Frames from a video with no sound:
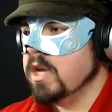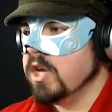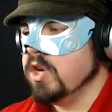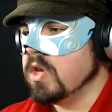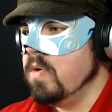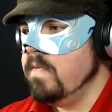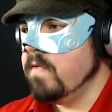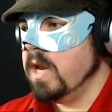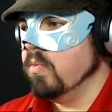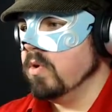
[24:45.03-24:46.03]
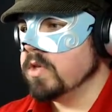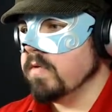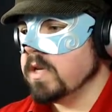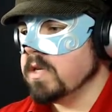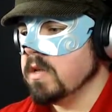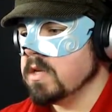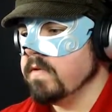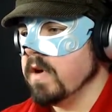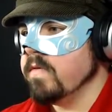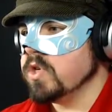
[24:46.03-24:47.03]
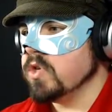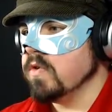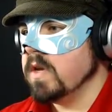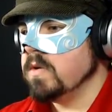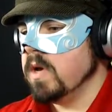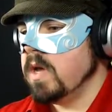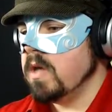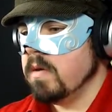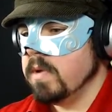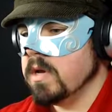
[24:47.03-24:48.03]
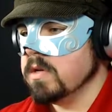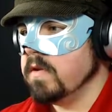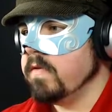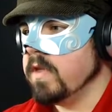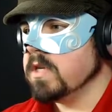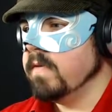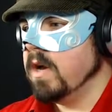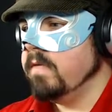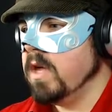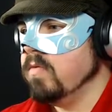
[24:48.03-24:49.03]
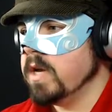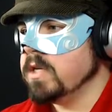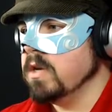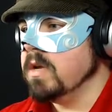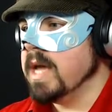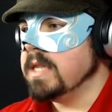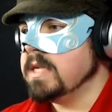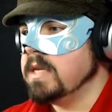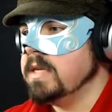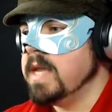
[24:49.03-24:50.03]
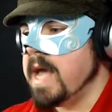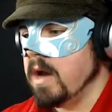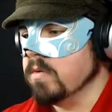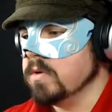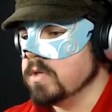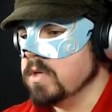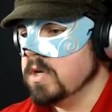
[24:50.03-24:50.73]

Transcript: You don't really want to rescue the survivor straight away, because if the survivor you rescue gets downed,